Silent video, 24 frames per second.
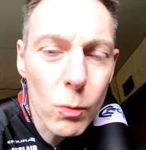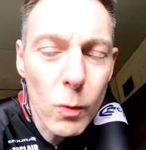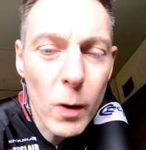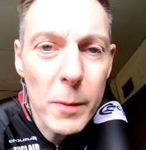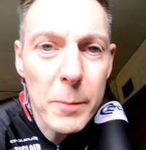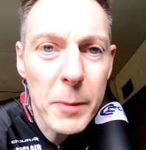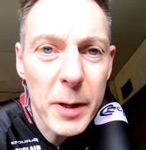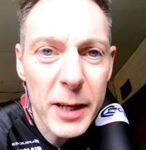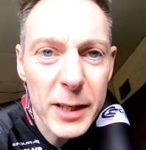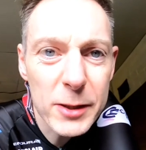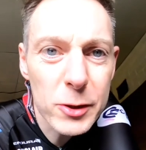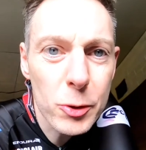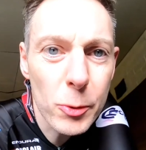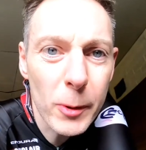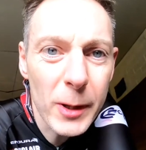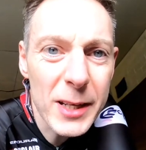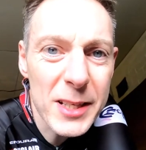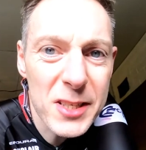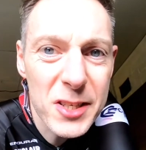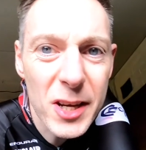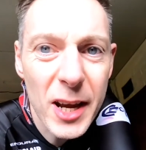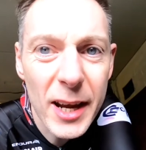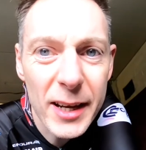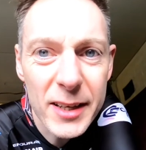1 minute
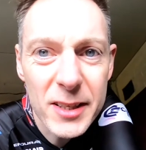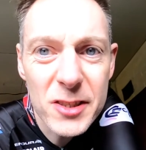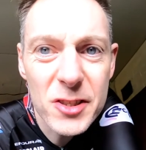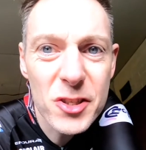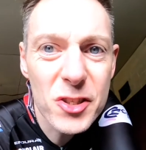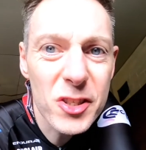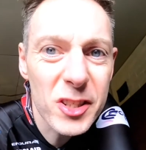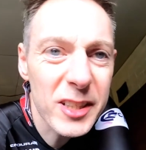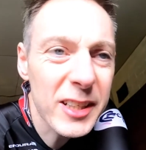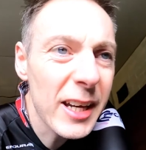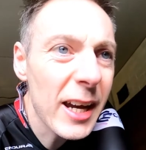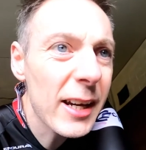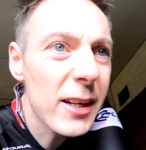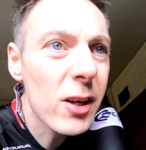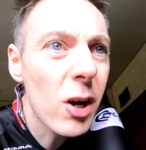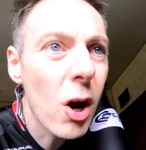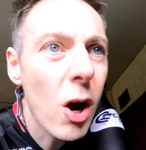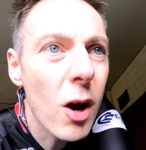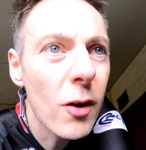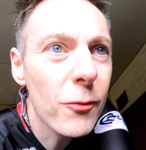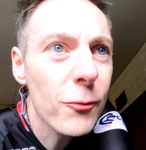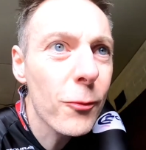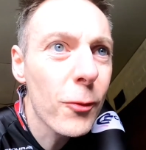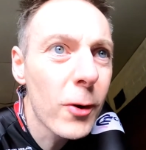20 seconds to kick
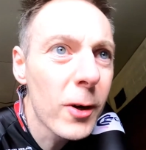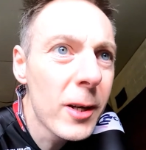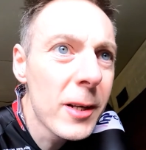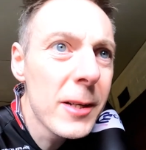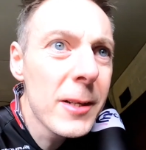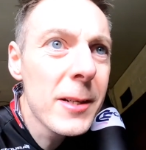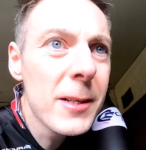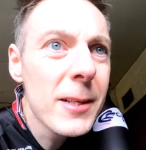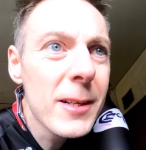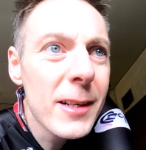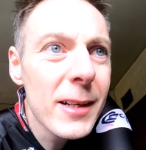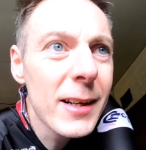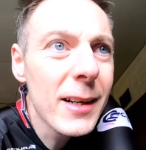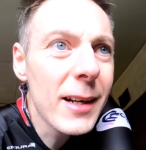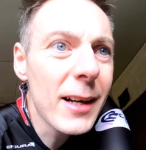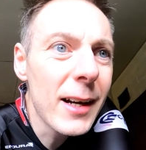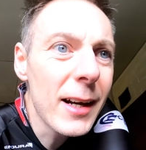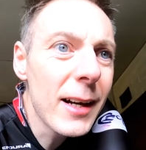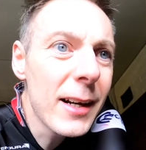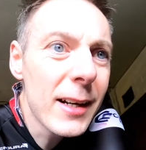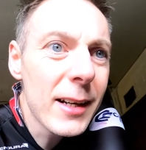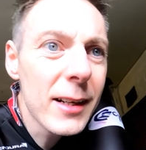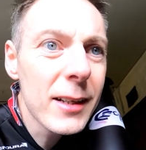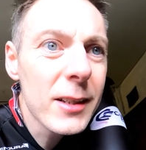off.
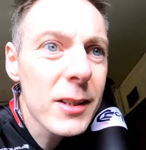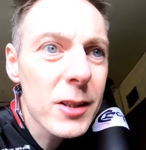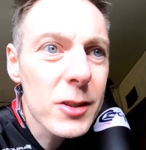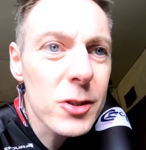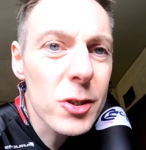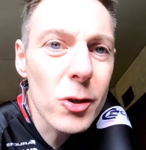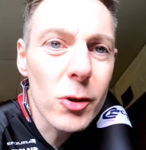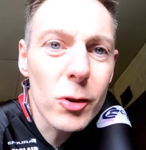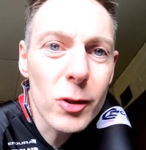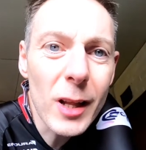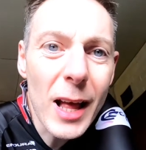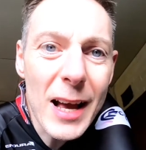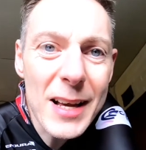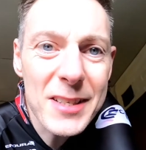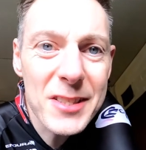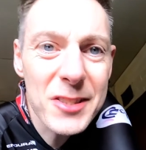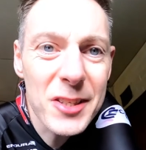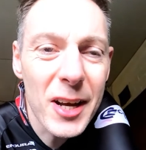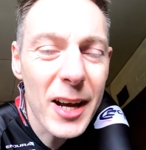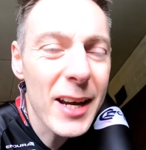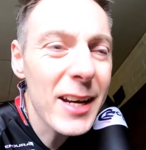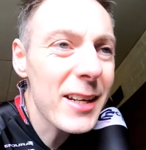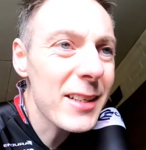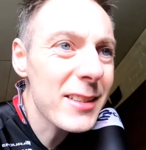So last
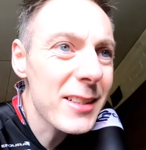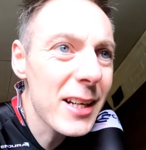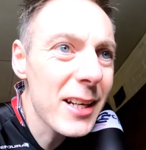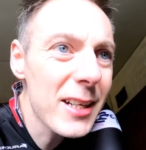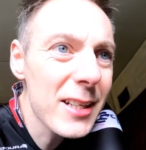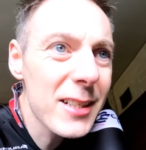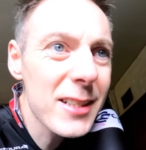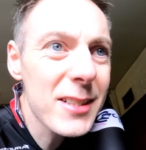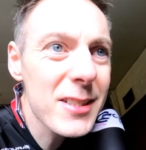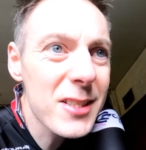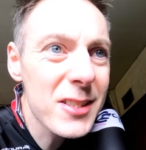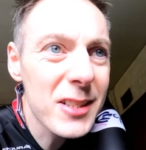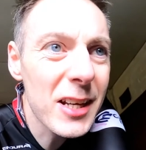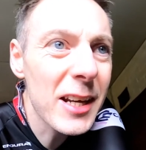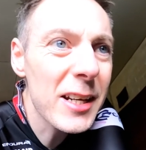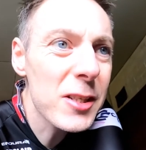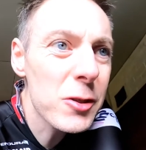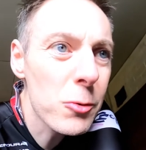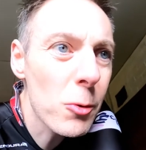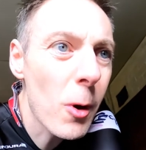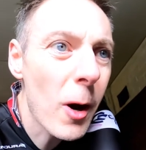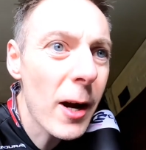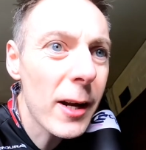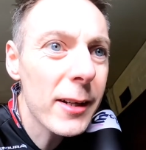night,
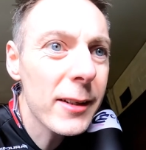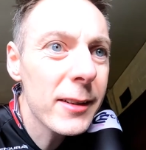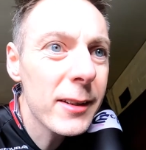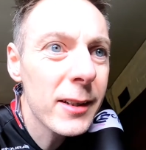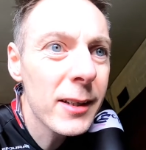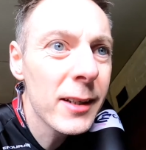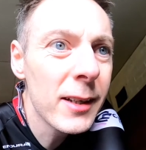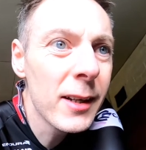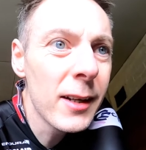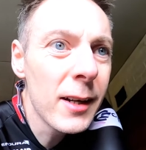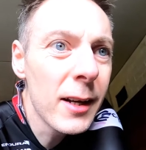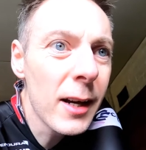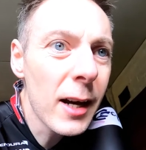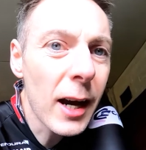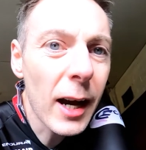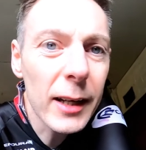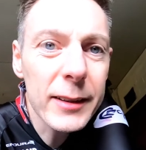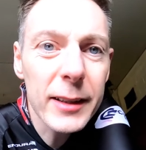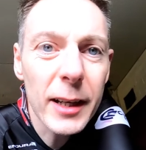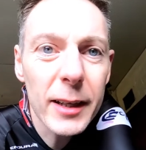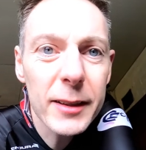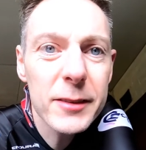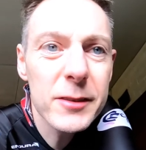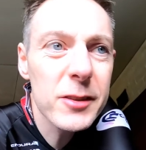stage 1,
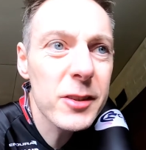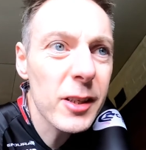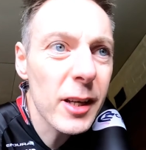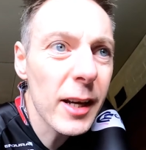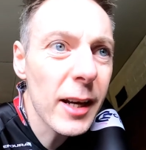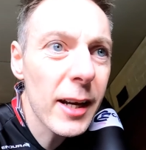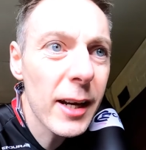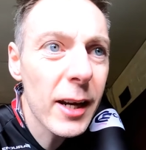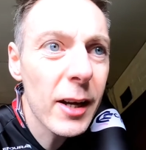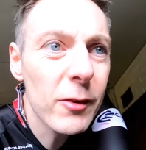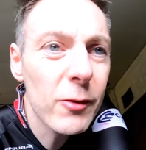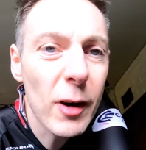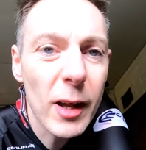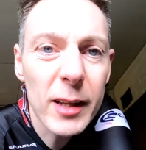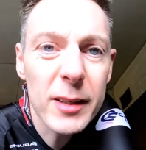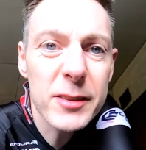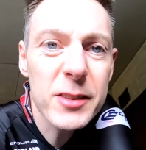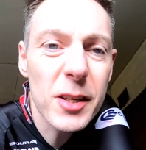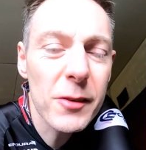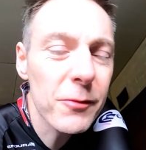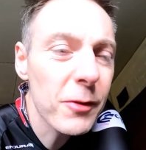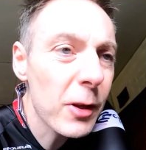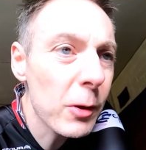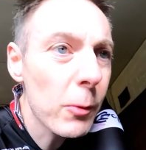I did
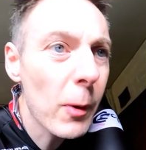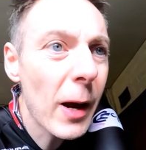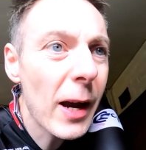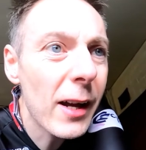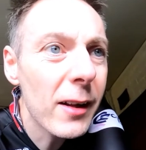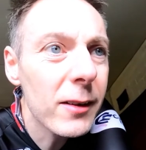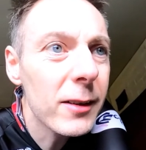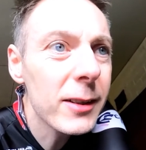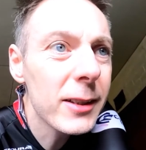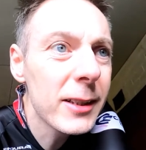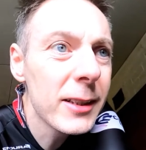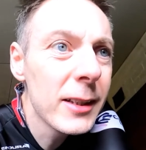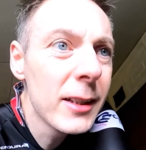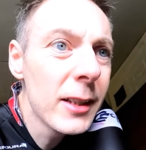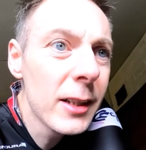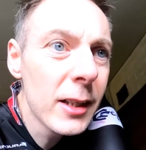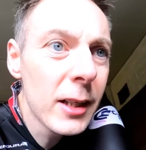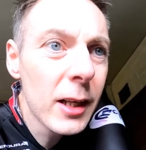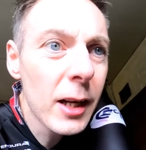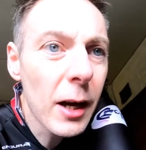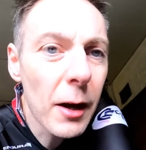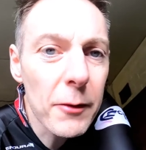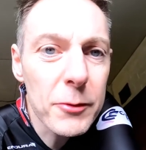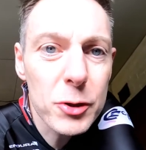relatively well.
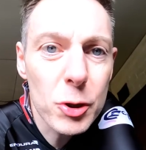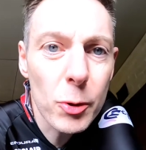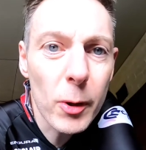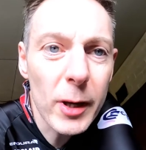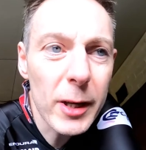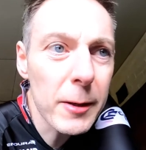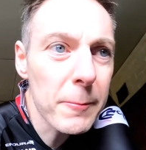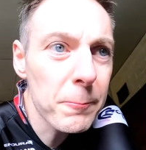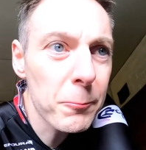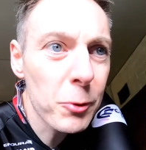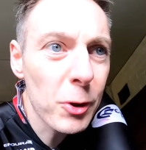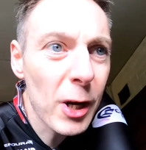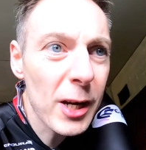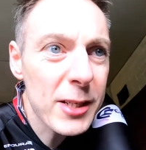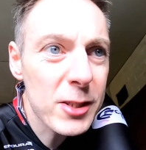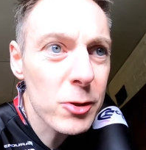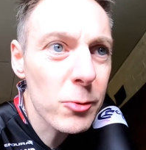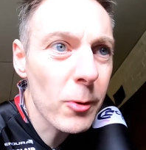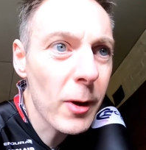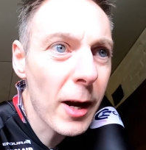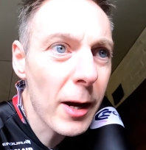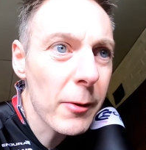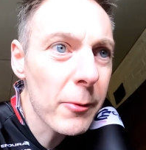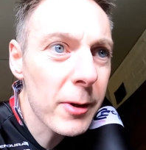I was quite
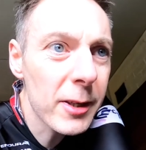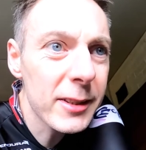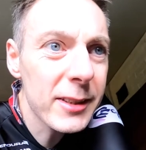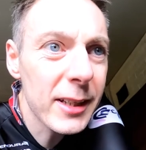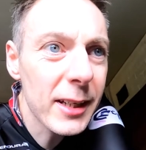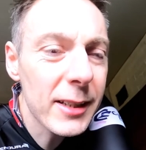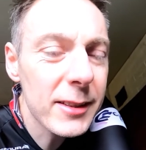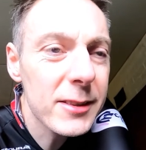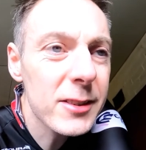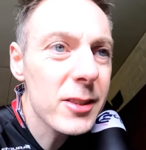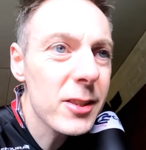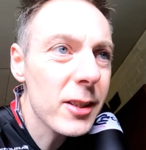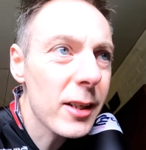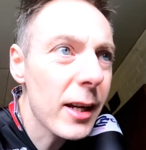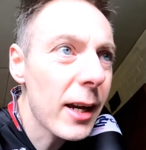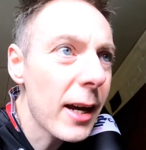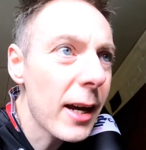impressed with how I did,